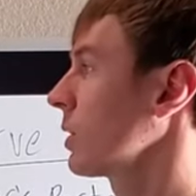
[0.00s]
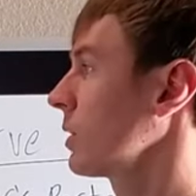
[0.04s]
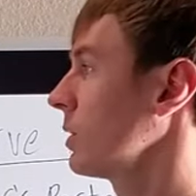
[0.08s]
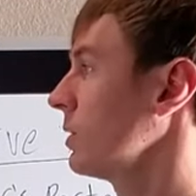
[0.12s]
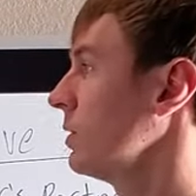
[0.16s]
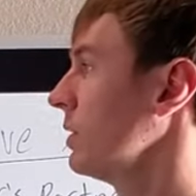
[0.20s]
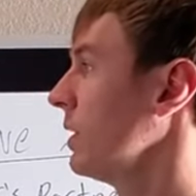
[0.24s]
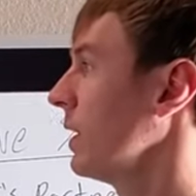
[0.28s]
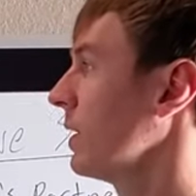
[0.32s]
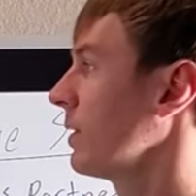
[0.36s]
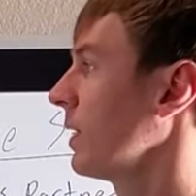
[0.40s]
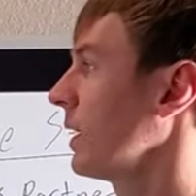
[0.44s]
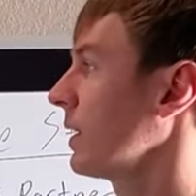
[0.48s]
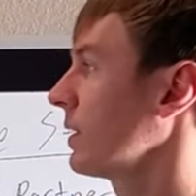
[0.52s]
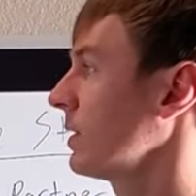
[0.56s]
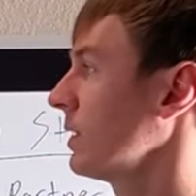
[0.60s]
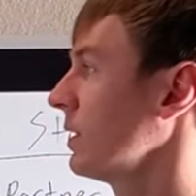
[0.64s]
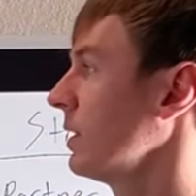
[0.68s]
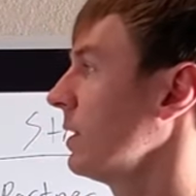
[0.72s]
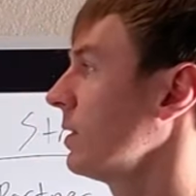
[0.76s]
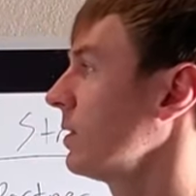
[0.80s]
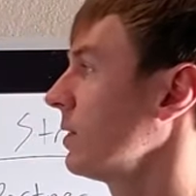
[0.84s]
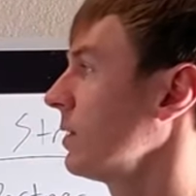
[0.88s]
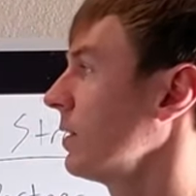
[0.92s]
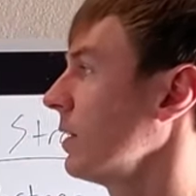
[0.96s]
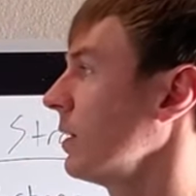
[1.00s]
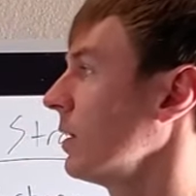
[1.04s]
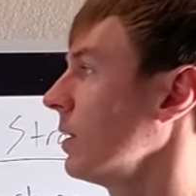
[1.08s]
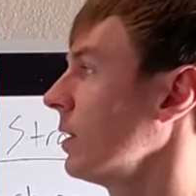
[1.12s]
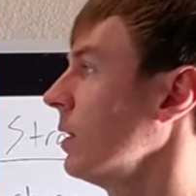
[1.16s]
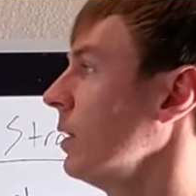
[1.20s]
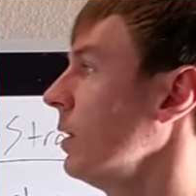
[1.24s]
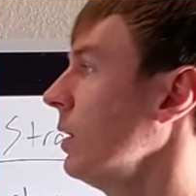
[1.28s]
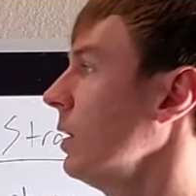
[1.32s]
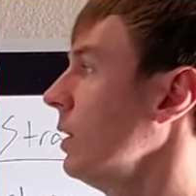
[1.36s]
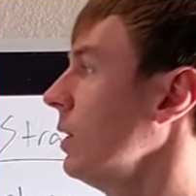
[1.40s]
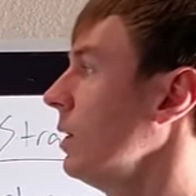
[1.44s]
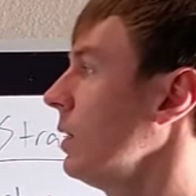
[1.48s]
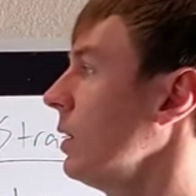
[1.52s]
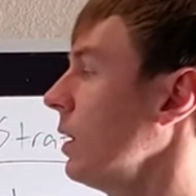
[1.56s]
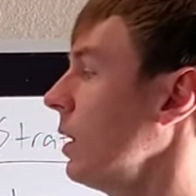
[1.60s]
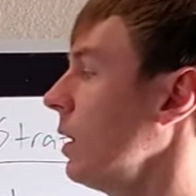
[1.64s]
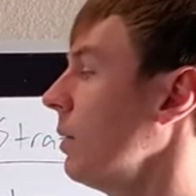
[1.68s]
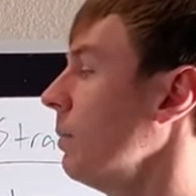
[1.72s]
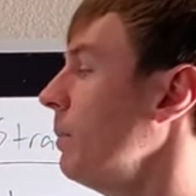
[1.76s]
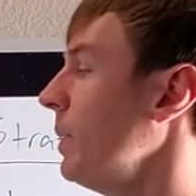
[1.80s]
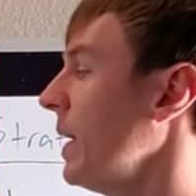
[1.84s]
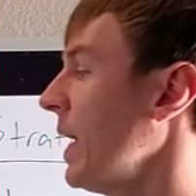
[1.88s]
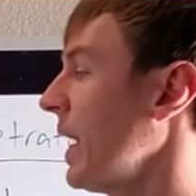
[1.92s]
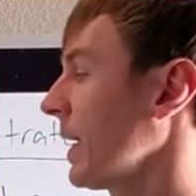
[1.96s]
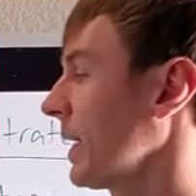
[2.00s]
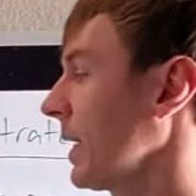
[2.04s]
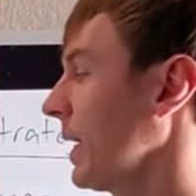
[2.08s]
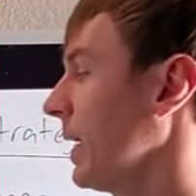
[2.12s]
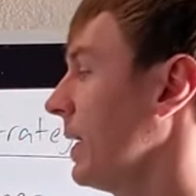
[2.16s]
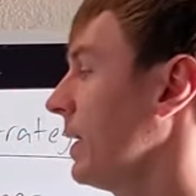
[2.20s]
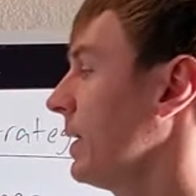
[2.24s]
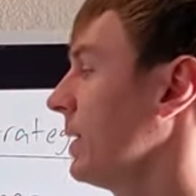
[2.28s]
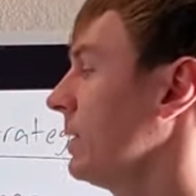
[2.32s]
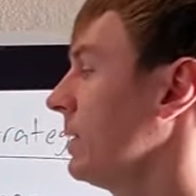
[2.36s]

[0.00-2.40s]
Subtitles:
because they like to hit their backhand